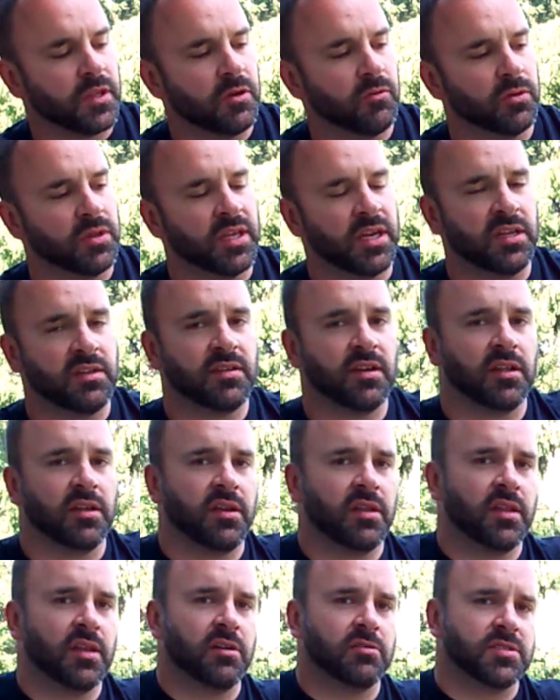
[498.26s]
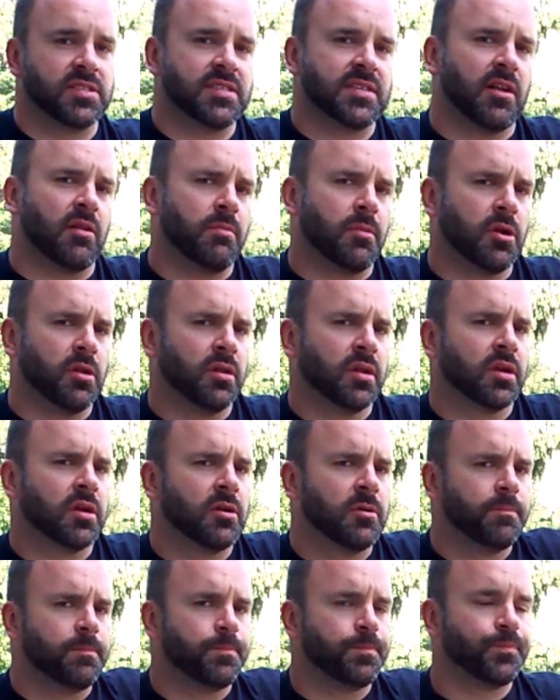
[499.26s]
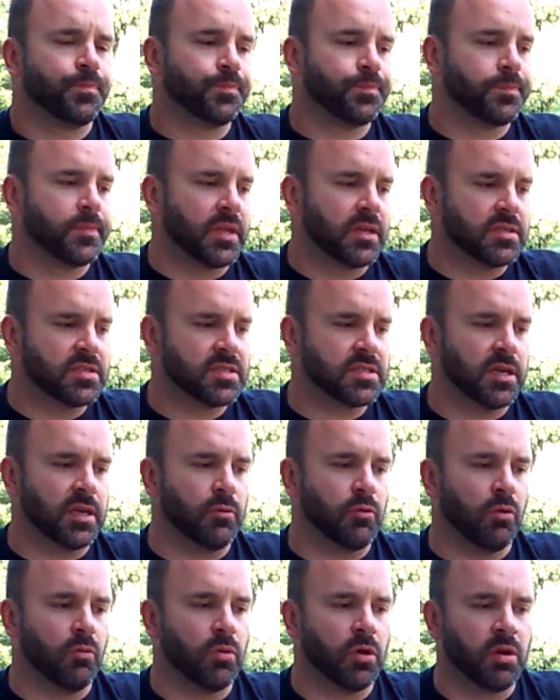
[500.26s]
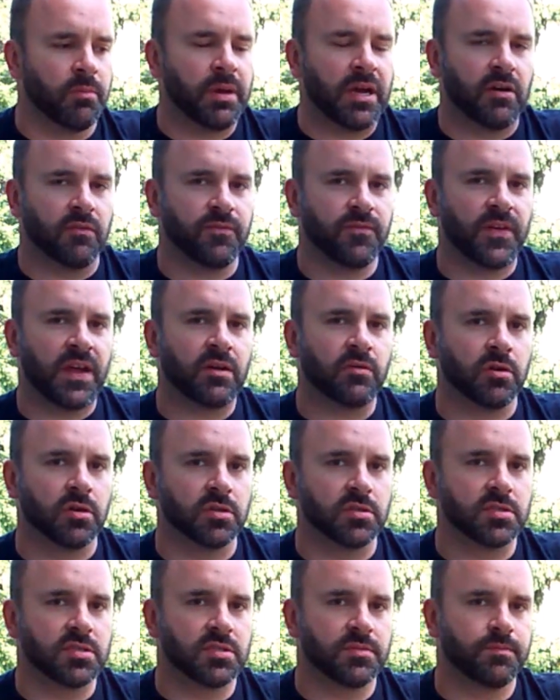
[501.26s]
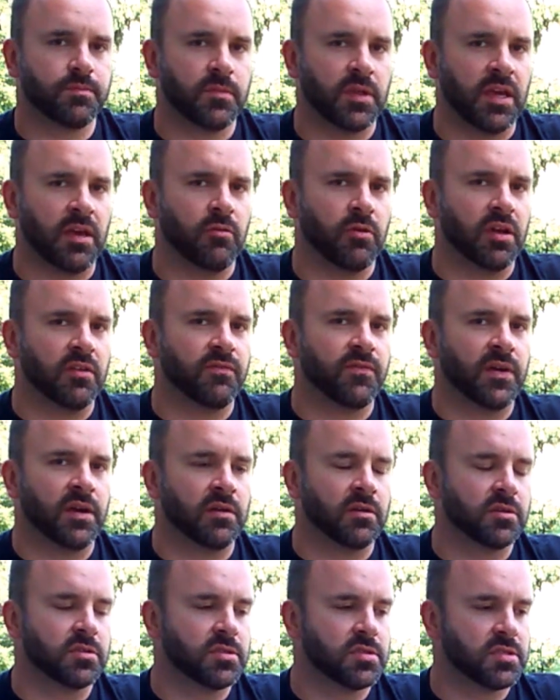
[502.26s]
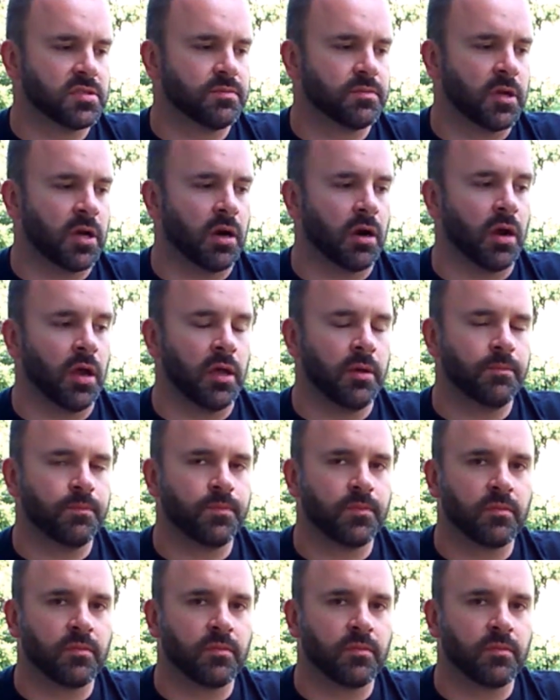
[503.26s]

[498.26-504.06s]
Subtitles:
When they tell you they don't sell malt liquor, say, well, what about Founders? Yeah, we have Founders. Alright.